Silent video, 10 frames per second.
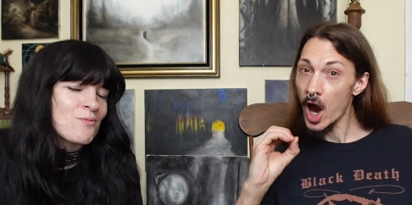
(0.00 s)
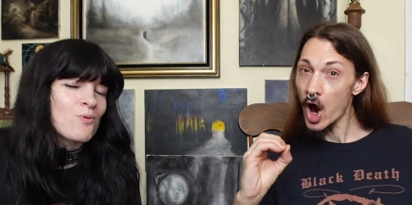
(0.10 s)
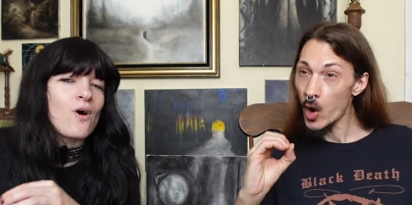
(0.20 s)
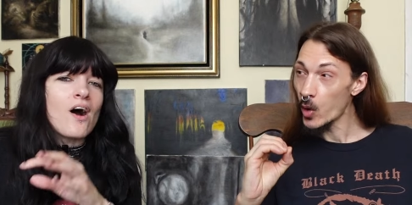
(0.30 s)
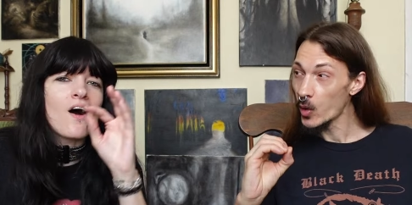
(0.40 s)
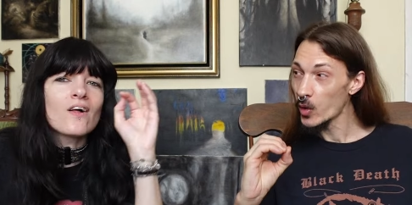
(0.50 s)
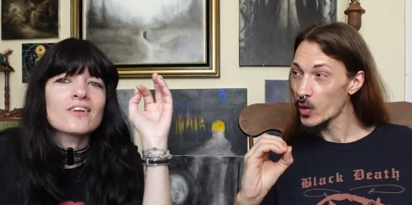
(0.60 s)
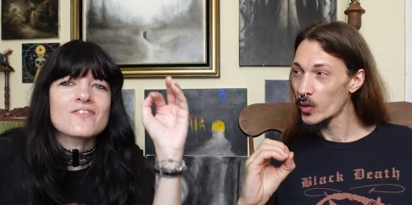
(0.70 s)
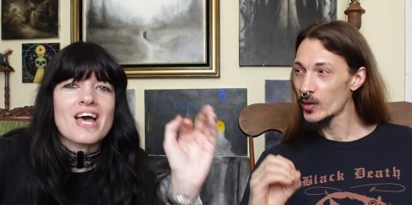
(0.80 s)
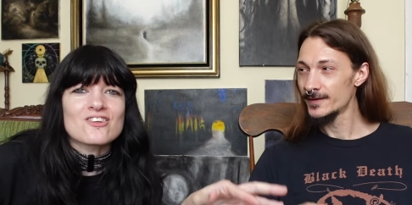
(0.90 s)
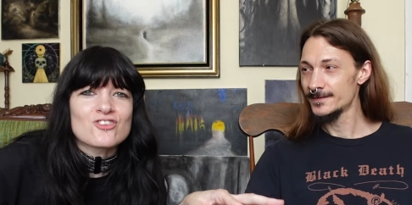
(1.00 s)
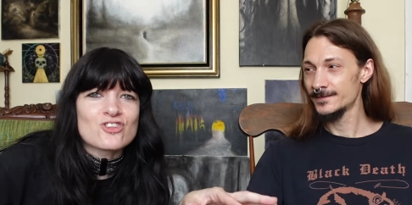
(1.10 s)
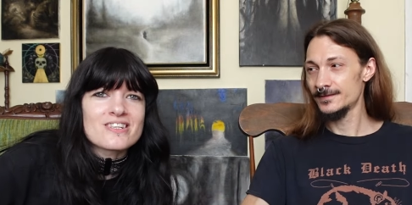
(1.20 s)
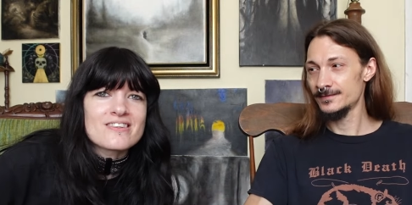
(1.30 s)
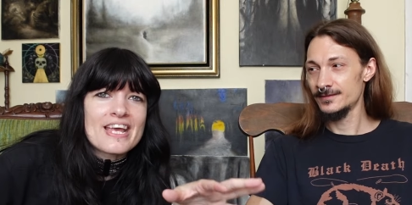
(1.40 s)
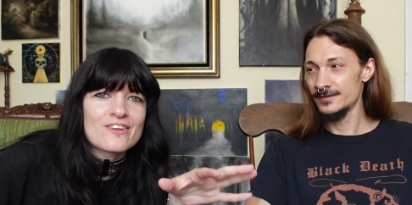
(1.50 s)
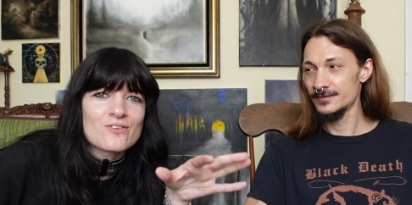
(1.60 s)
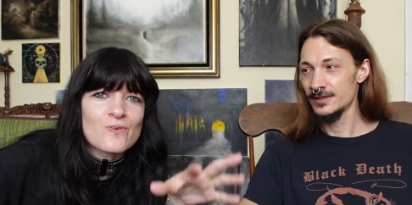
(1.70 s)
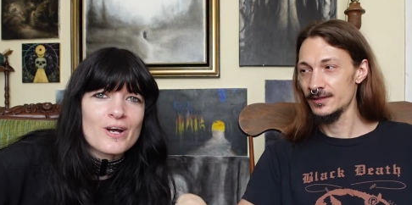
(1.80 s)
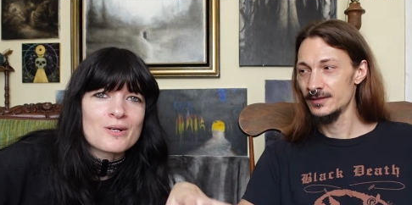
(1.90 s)
Speaker 1: Well, all of that shit takes
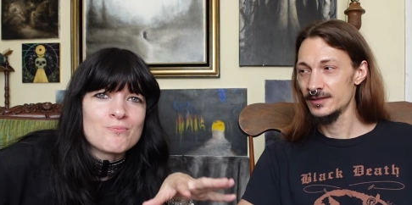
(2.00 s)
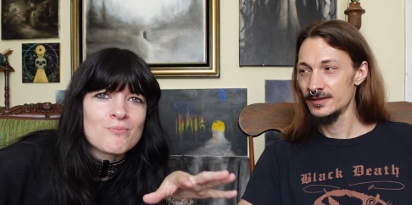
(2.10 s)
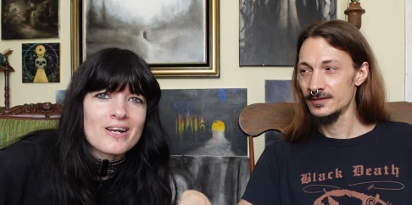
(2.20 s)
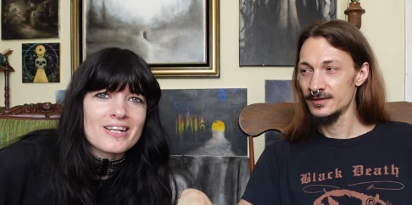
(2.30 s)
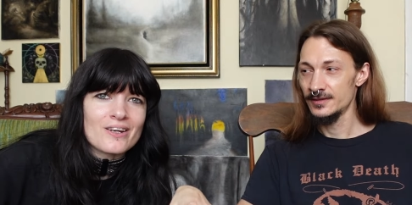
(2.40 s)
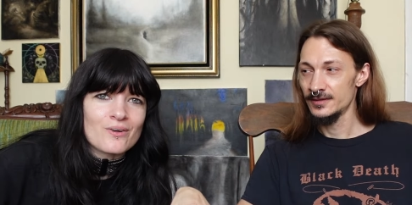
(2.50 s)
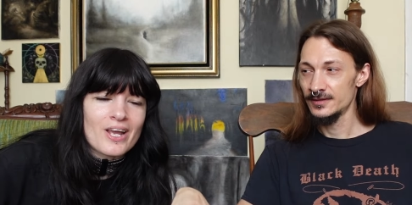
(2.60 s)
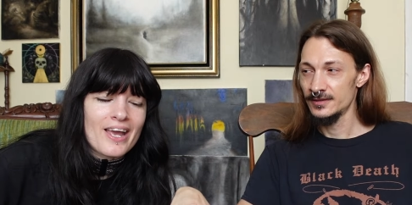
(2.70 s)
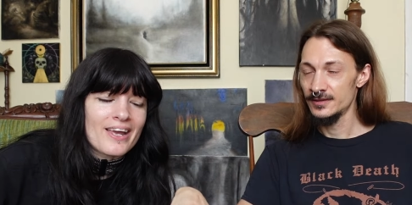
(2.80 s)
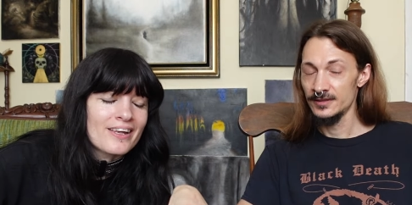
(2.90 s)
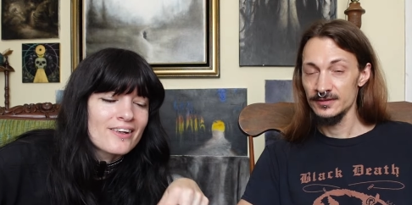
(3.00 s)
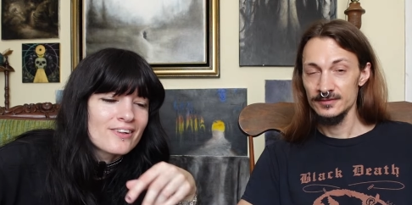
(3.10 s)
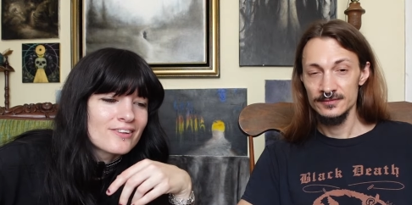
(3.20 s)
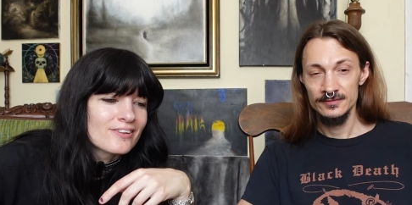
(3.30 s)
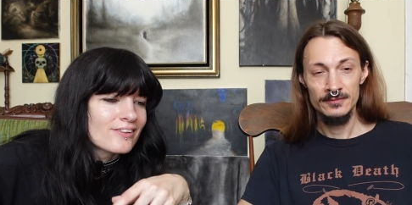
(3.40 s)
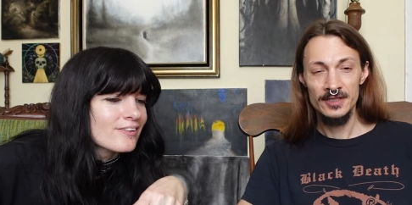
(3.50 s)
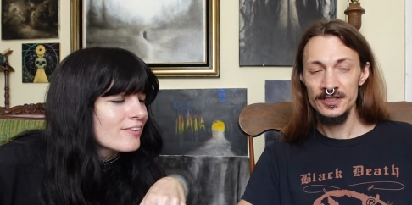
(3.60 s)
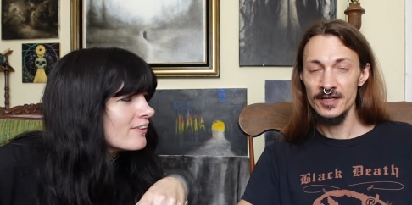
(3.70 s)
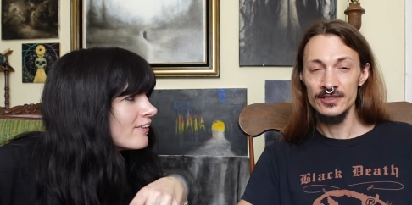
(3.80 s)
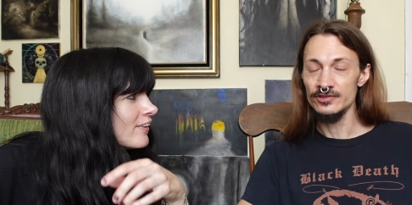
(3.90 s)
fucking money. Okay.
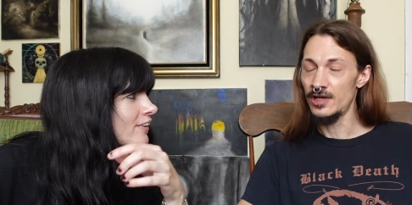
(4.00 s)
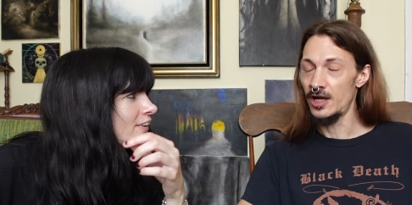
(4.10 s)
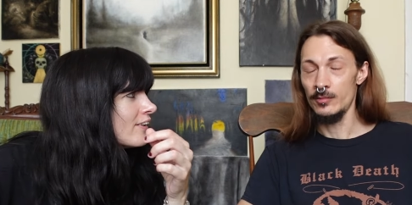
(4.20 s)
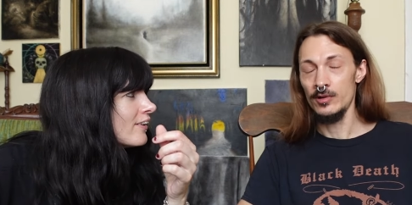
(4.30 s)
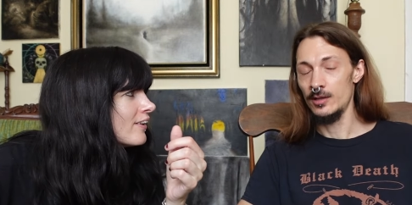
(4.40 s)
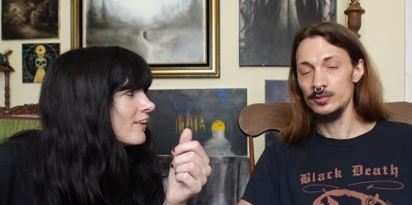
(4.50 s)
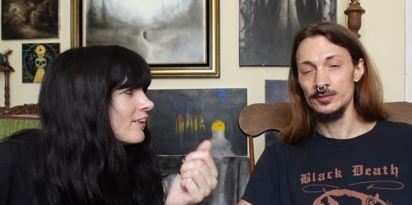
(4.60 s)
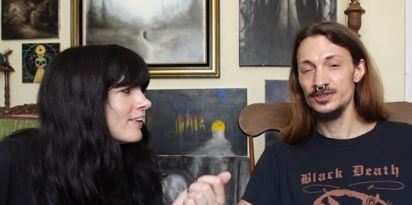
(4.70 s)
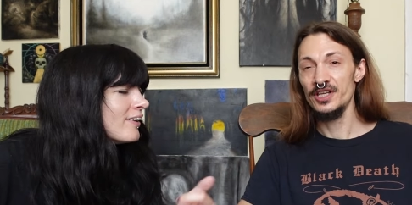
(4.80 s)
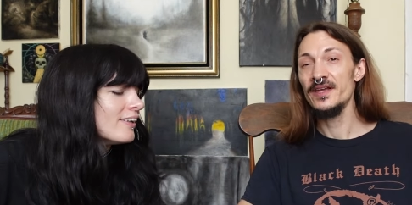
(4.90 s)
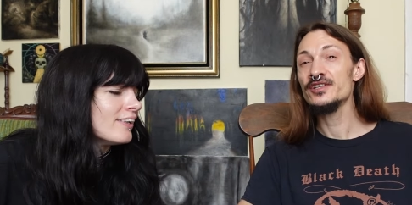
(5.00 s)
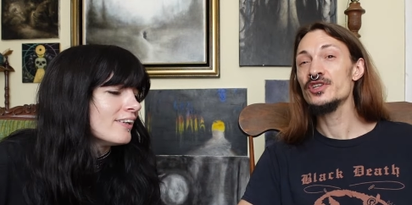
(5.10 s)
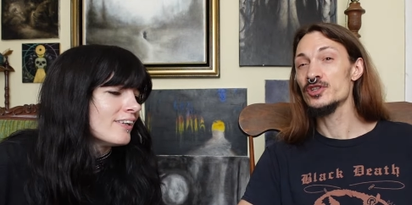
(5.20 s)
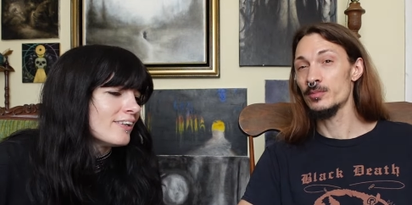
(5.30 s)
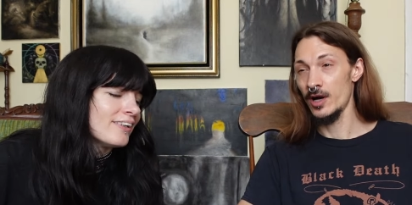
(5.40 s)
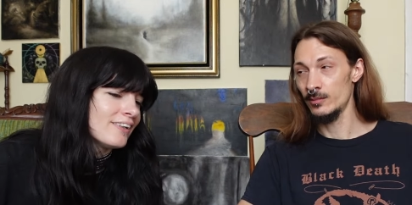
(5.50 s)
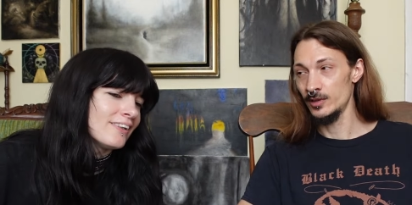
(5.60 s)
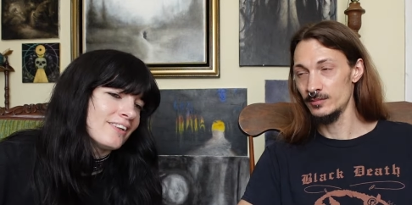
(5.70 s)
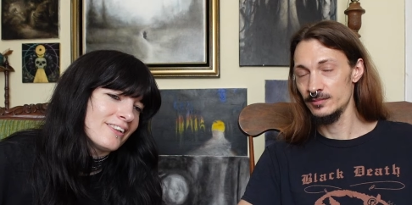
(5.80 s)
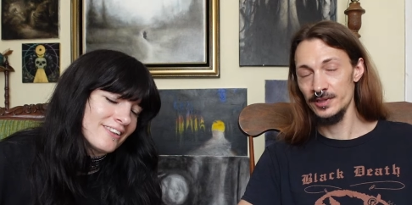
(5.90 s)
Speaker 2: Money is not a problem. She thinks it's a
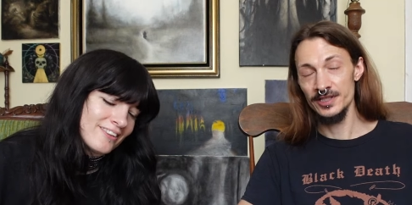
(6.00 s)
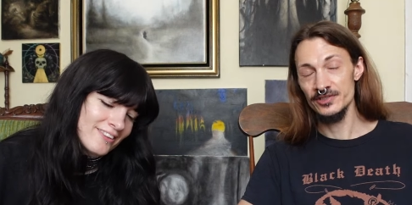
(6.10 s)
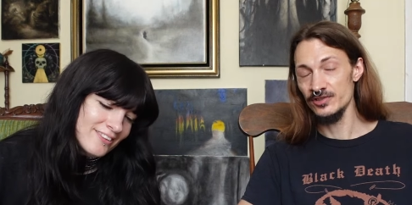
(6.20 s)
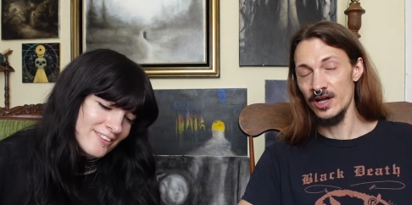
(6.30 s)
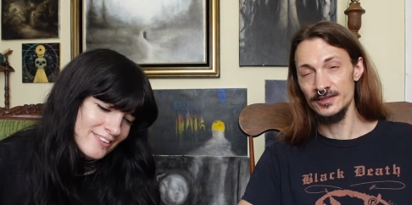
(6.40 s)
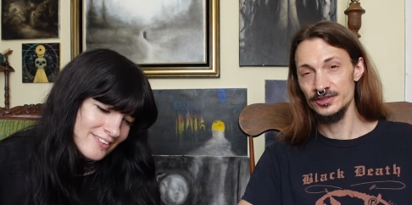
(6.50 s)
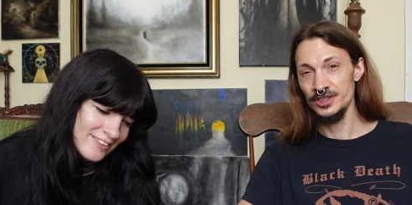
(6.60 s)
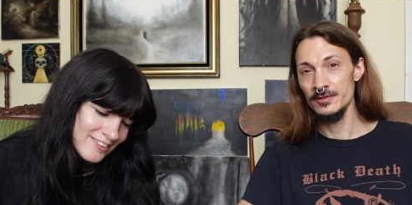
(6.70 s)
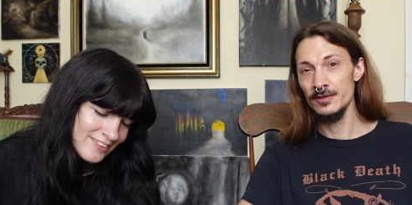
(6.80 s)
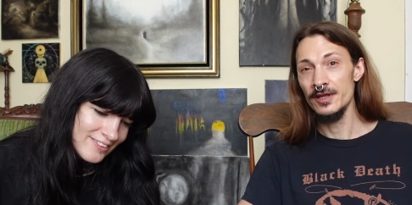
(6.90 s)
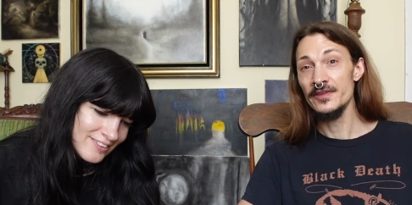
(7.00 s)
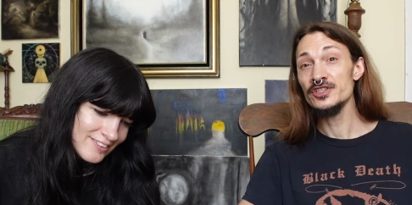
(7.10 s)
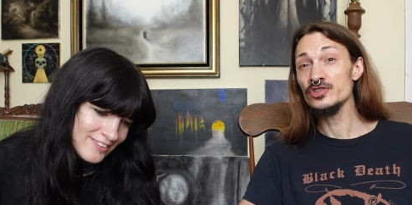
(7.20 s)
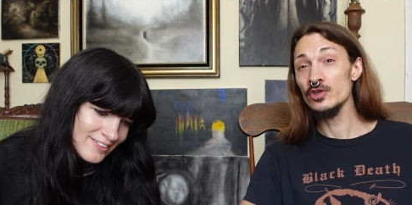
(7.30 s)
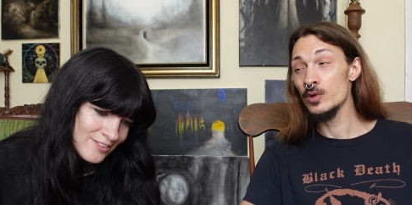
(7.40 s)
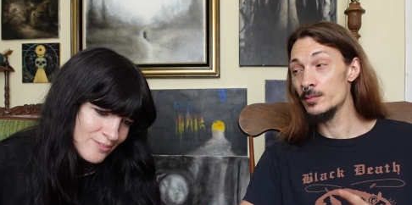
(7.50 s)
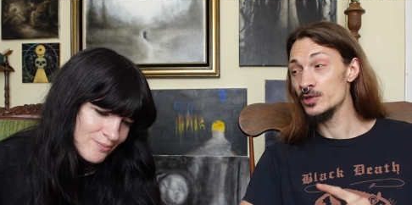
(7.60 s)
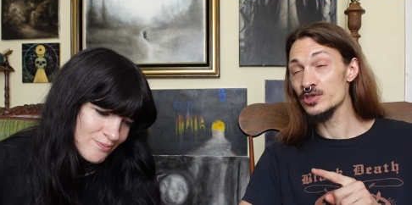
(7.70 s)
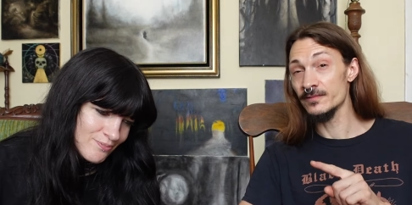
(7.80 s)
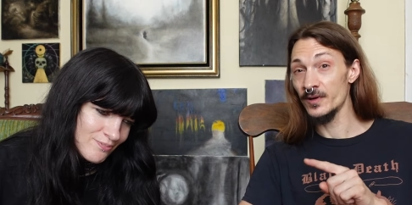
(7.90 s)
problem, but it's not. She. This is the woman
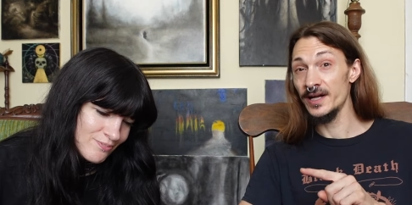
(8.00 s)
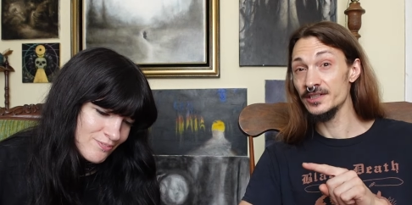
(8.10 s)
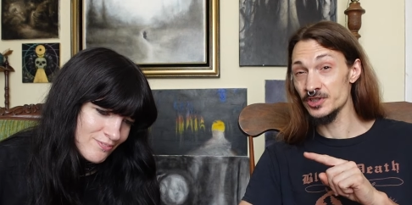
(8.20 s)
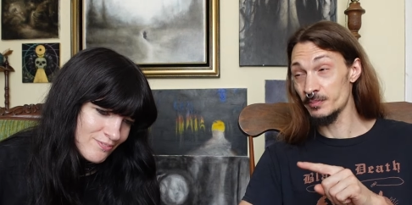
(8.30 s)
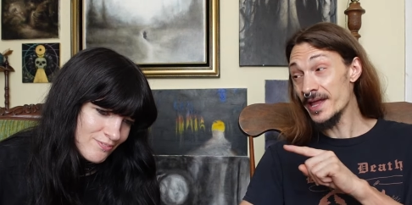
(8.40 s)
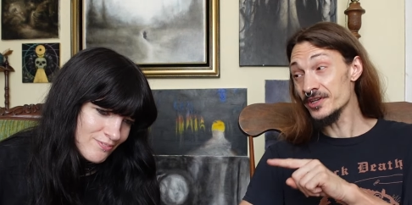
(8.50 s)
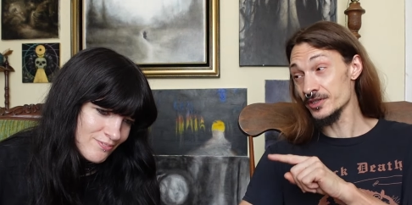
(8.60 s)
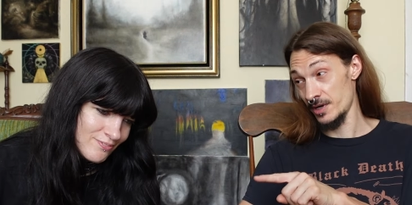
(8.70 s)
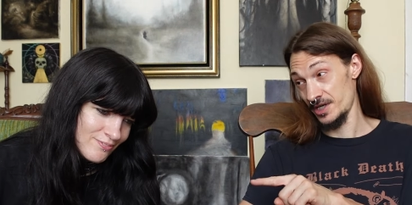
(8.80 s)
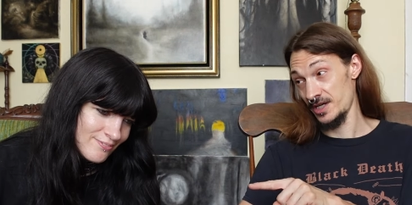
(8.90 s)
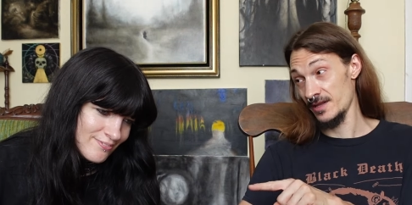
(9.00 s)
who's afraid to spend money.